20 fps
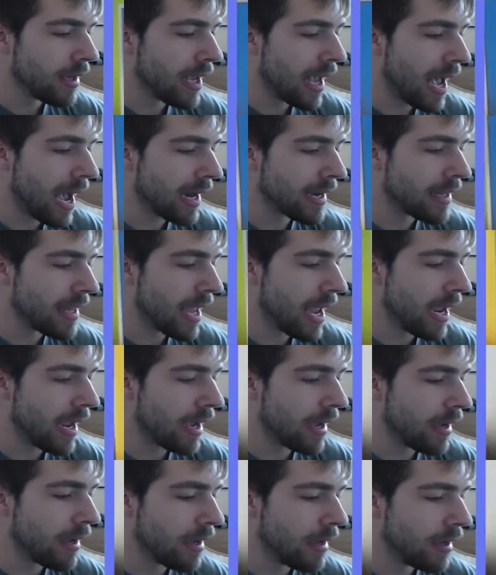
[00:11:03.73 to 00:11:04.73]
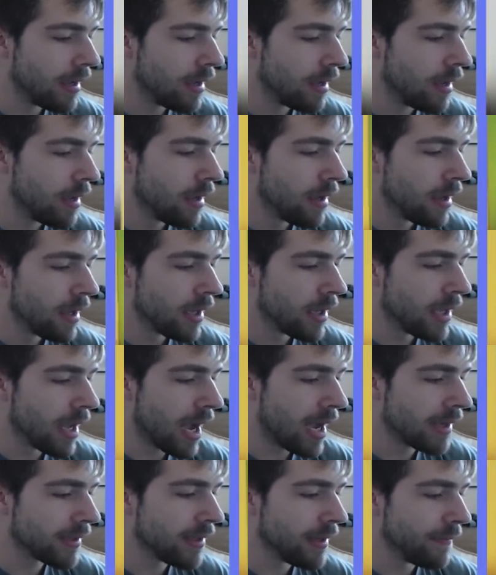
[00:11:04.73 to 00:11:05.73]
Cacnea,
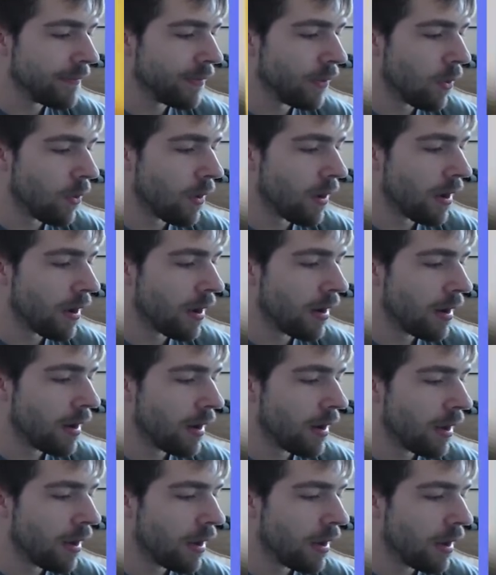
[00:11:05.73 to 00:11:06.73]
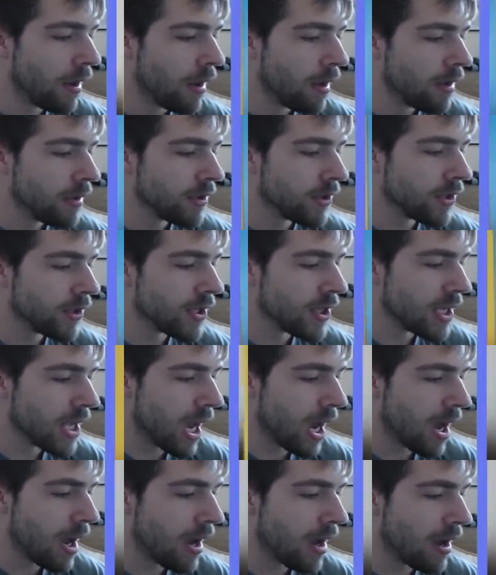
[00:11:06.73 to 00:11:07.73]
Gossifleur,
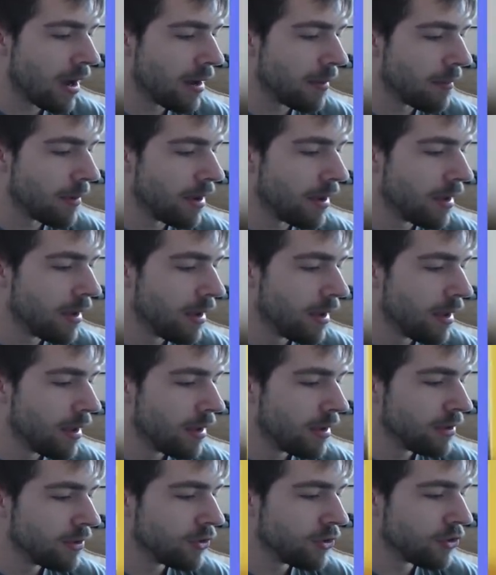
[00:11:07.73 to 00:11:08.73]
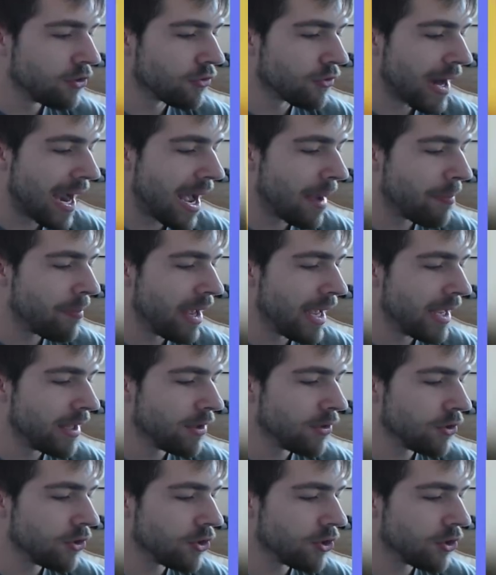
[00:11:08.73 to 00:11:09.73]
Snom,
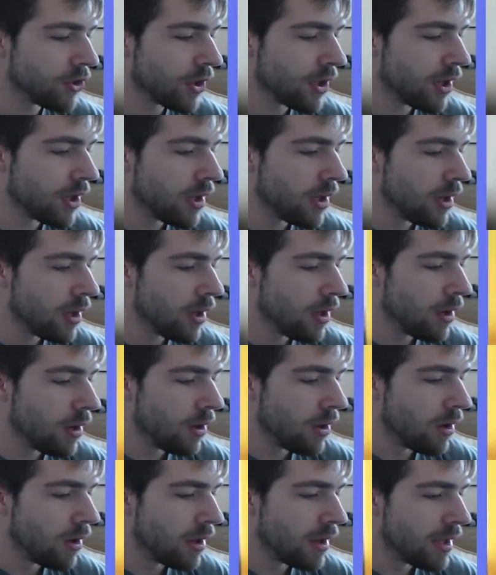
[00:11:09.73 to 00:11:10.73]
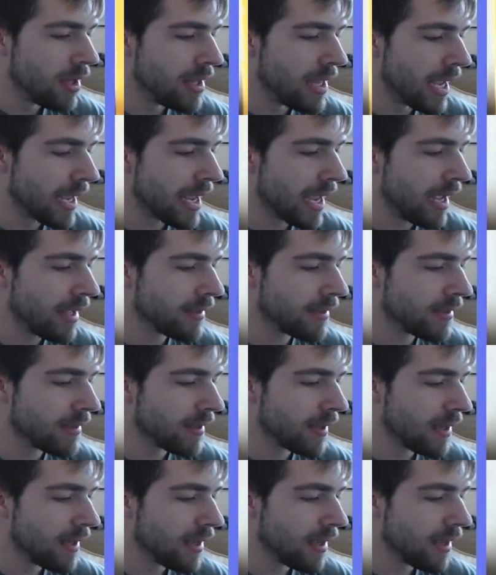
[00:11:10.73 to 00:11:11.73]
Trapinch,
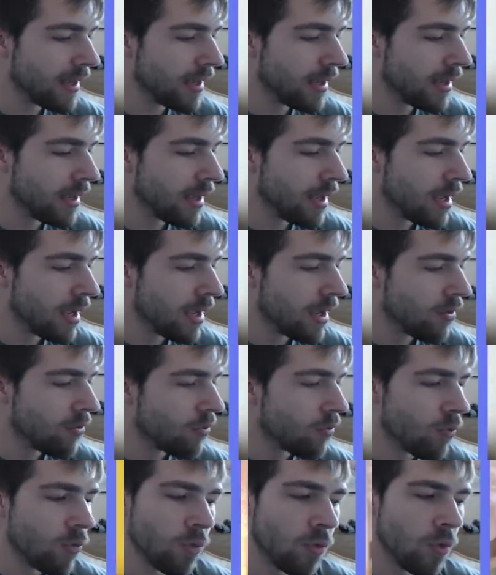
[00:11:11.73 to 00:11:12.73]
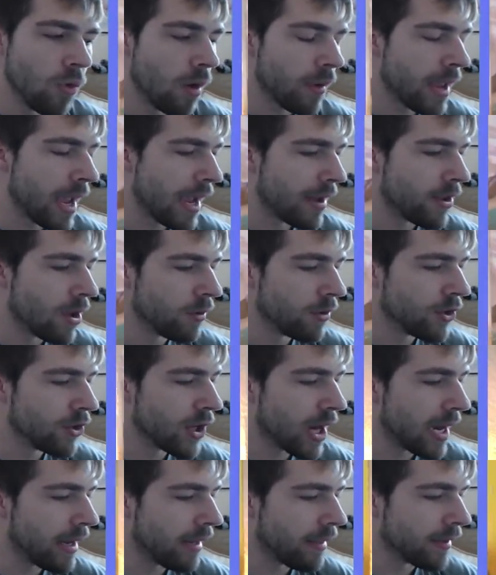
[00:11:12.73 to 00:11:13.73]
Nickit. Ooh, okay, no
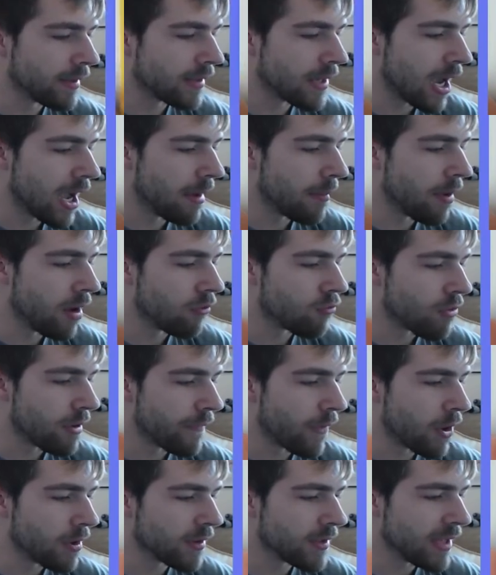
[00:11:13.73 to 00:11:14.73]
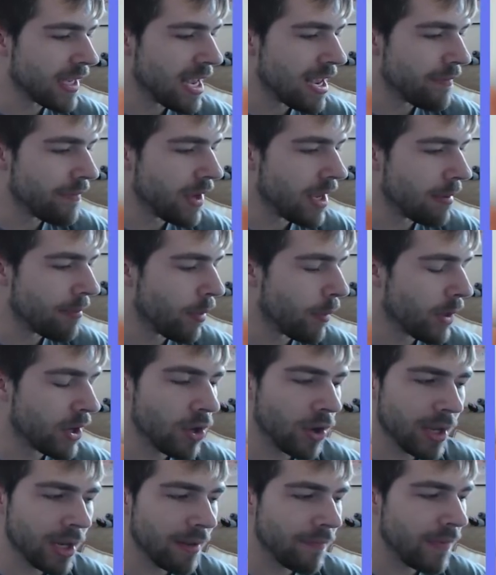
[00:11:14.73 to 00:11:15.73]
shiny this time. Reverse Eevee, but we
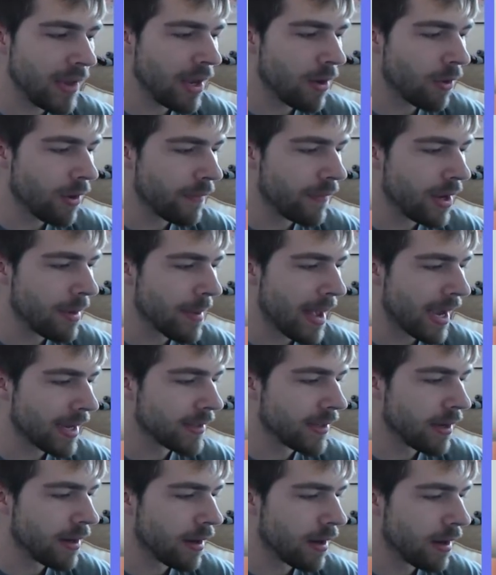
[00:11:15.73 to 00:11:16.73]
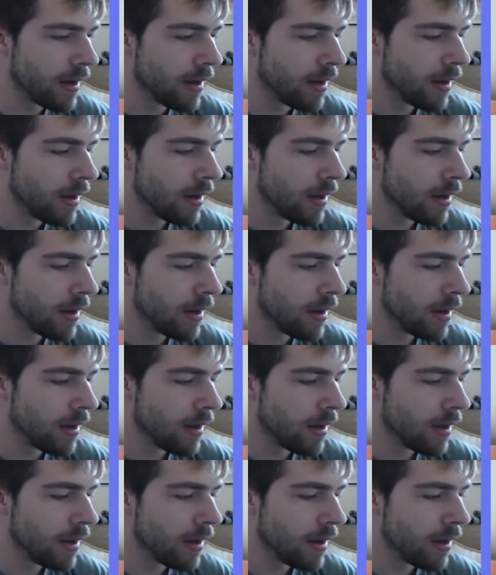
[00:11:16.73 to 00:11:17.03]
could get a V or a VMAX here.